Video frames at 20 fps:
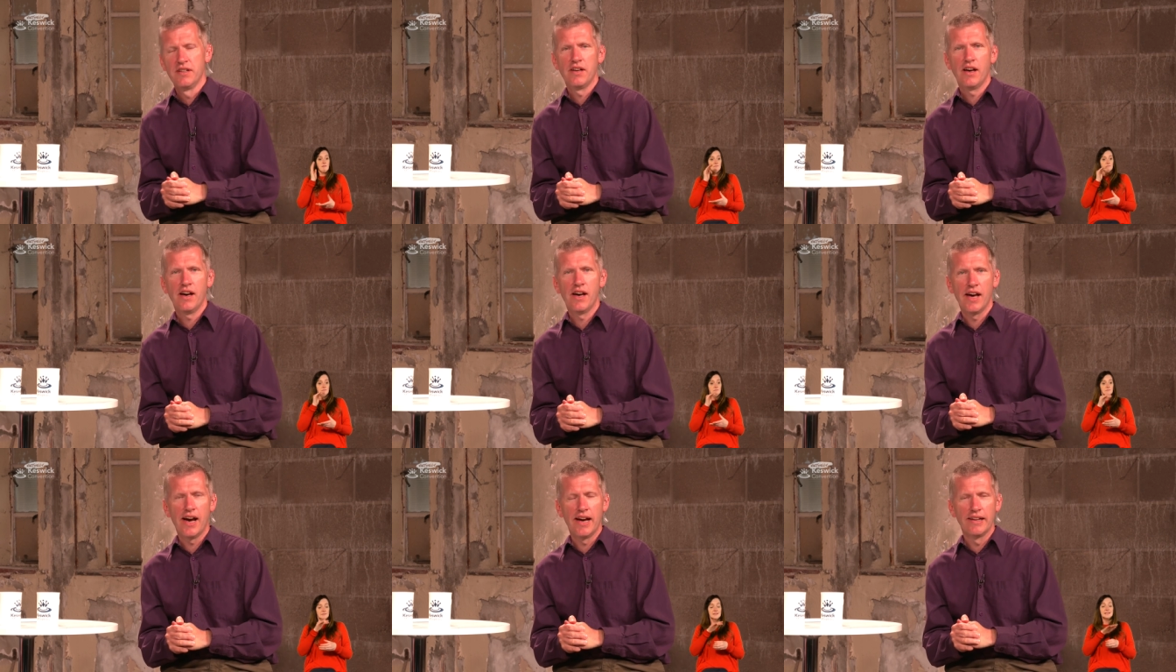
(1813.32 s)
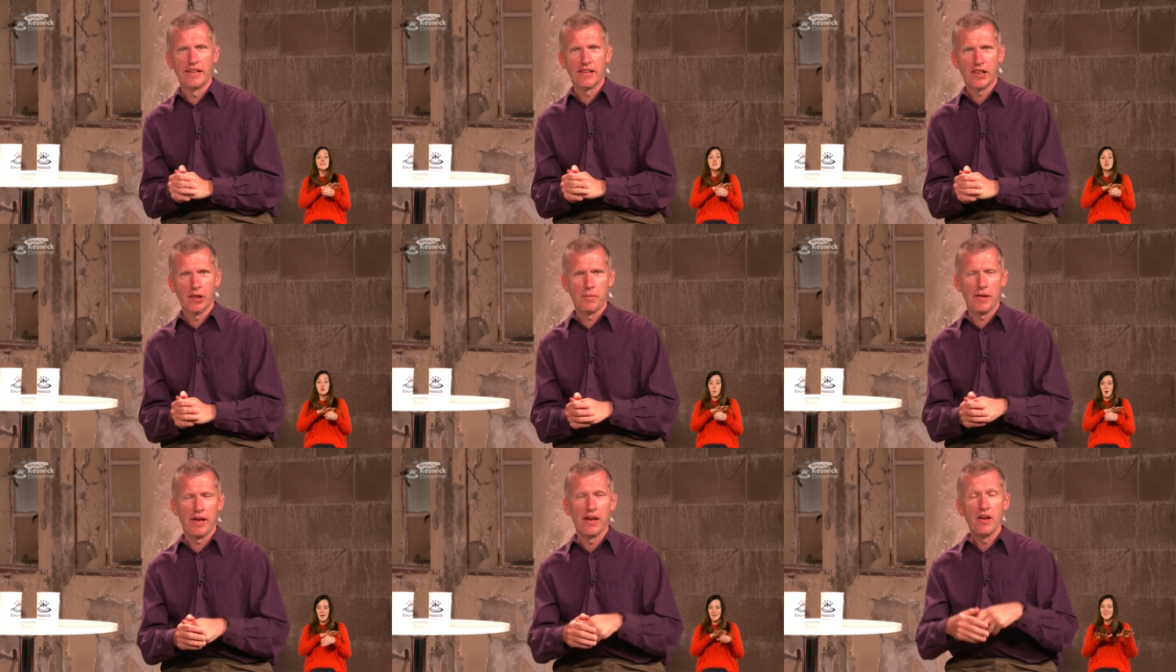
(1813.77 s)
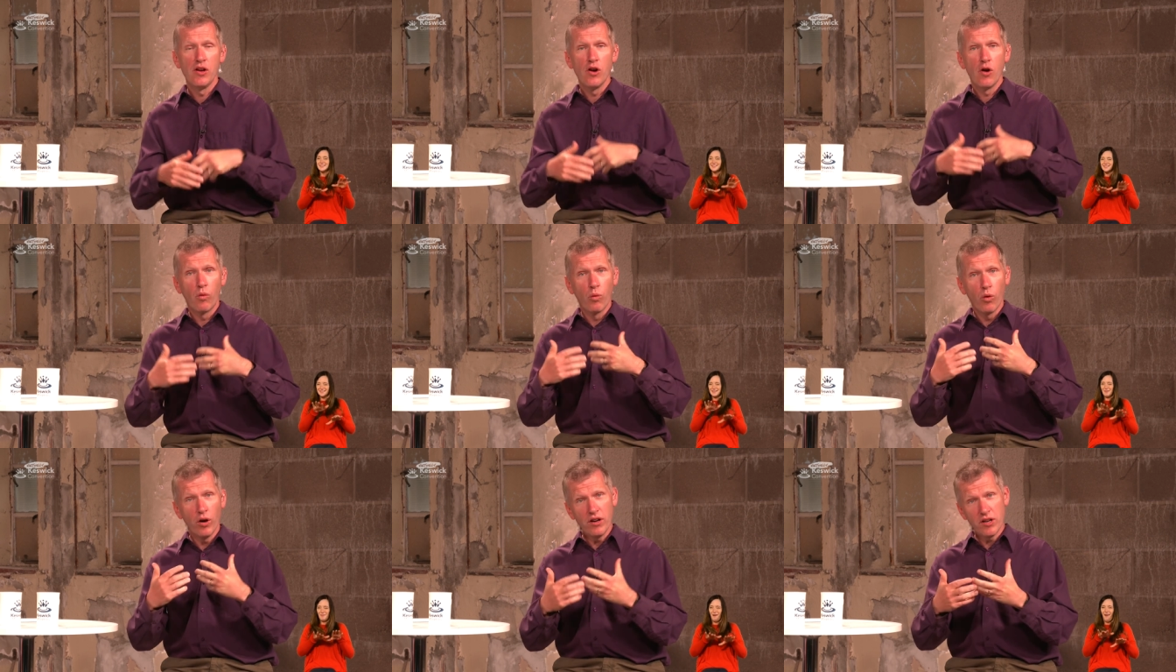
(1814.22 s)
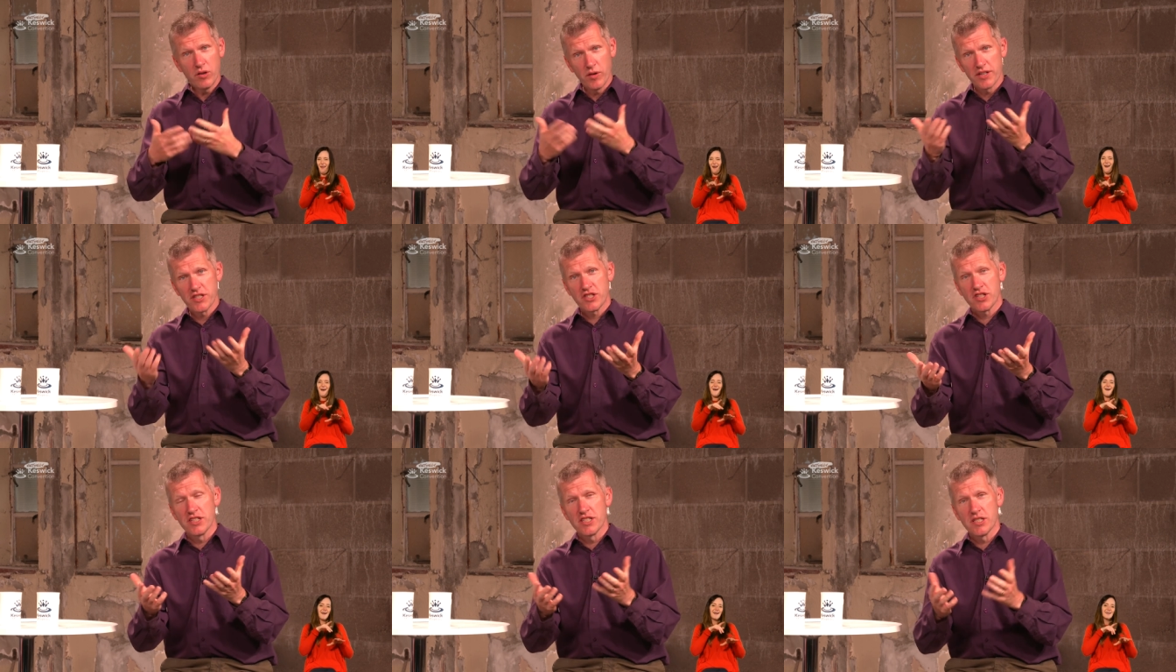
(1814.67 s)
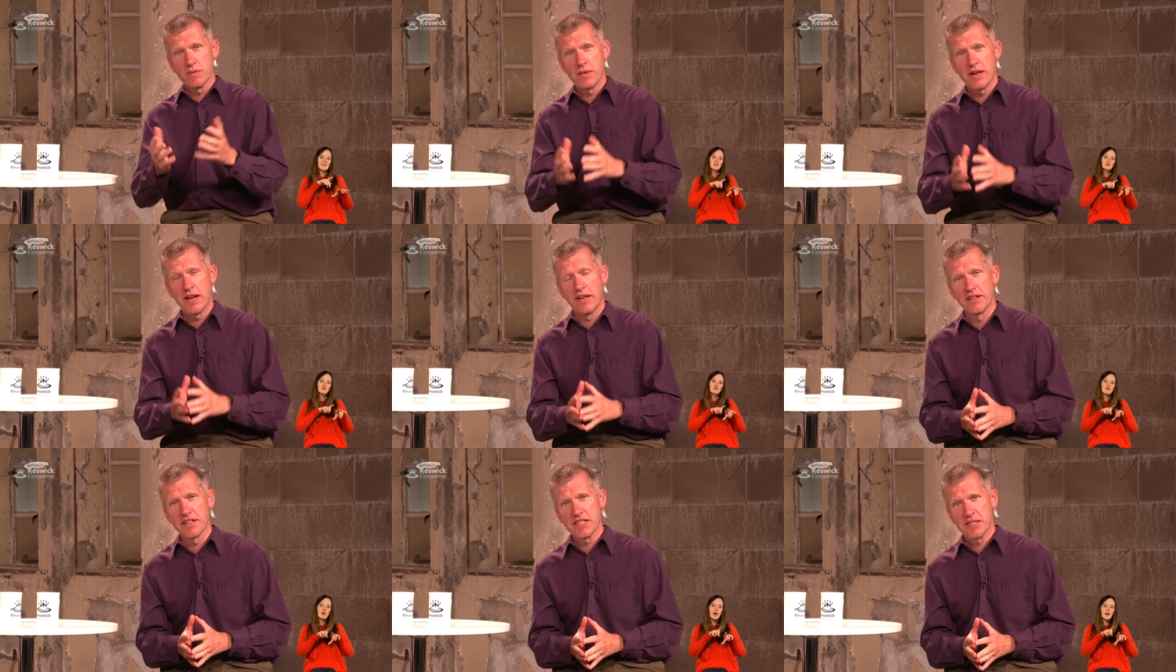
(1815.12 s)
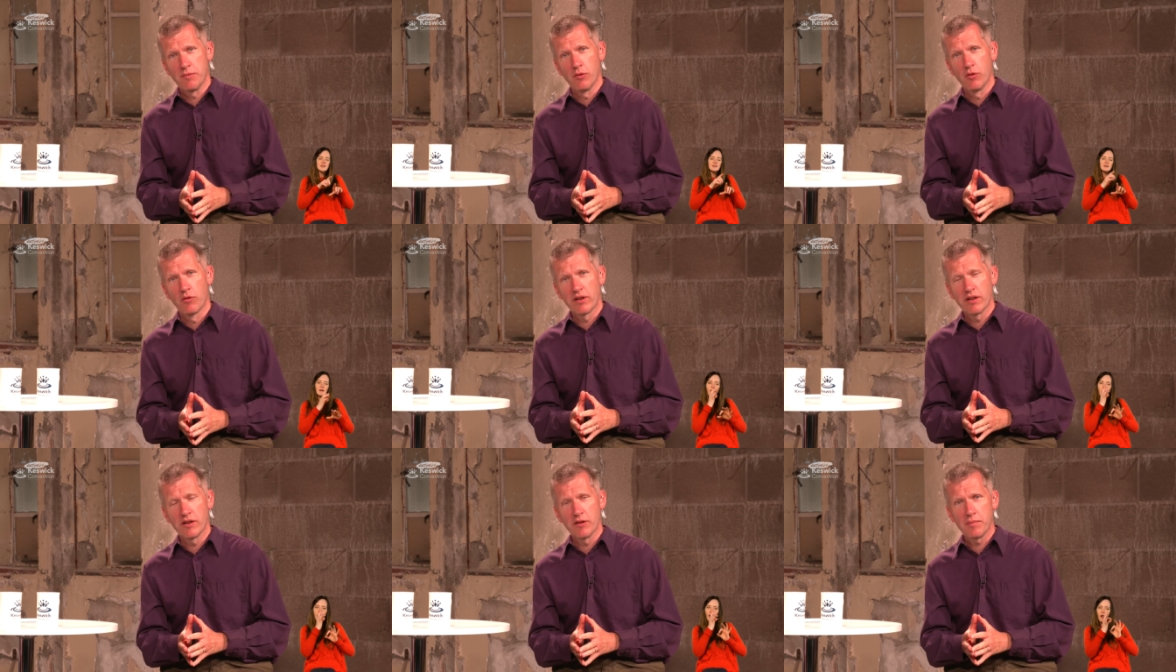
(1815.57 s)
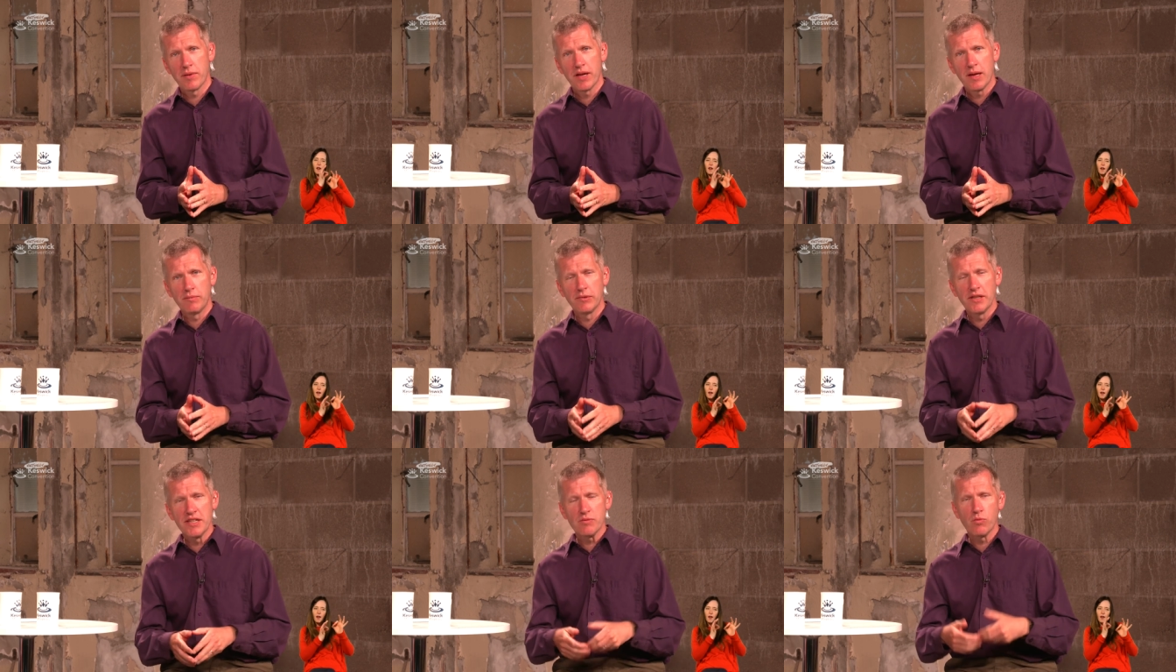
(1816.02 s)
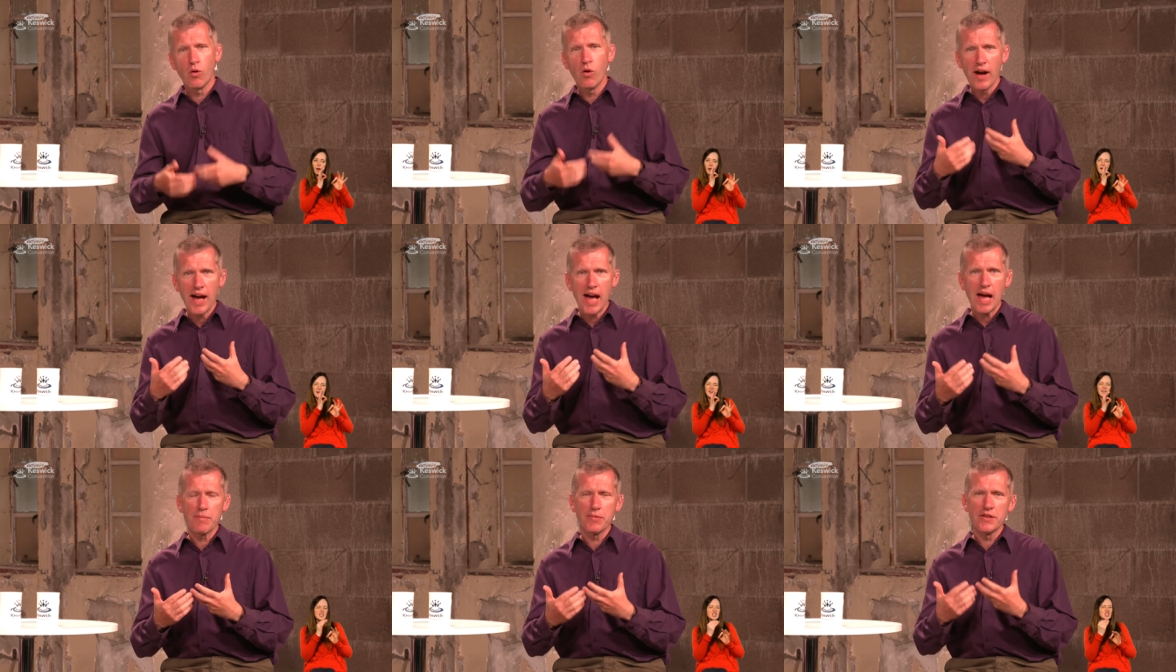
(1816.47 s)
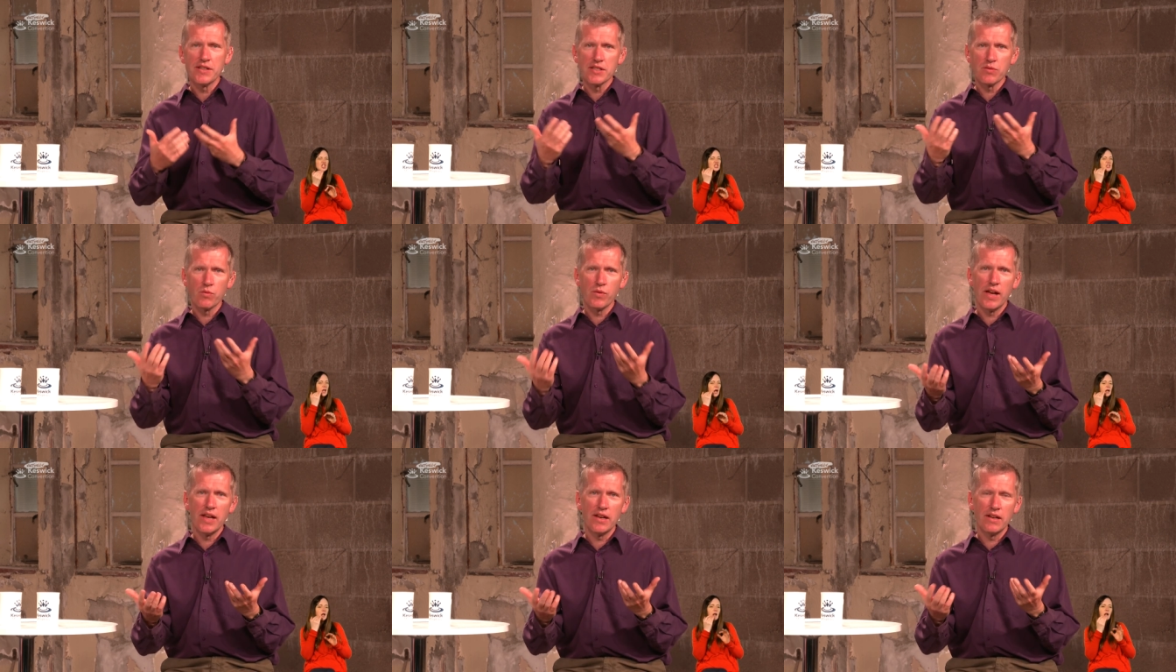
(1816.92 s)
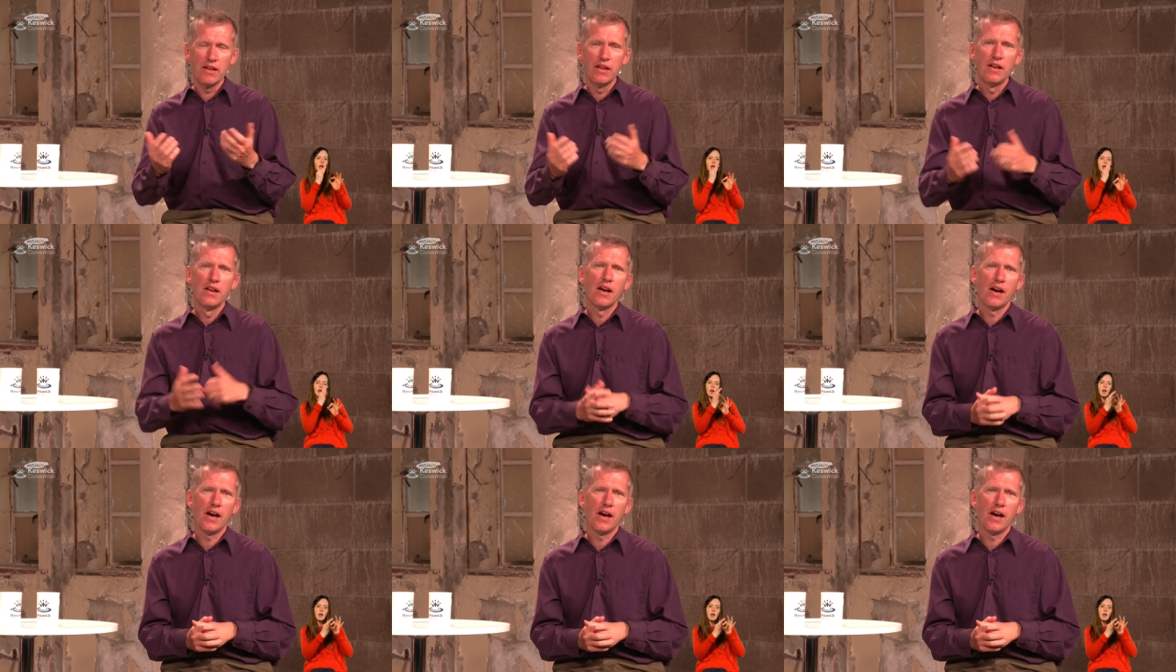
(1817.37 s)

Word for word: uh, a little bit. One question to begin exploring with people is what happens when,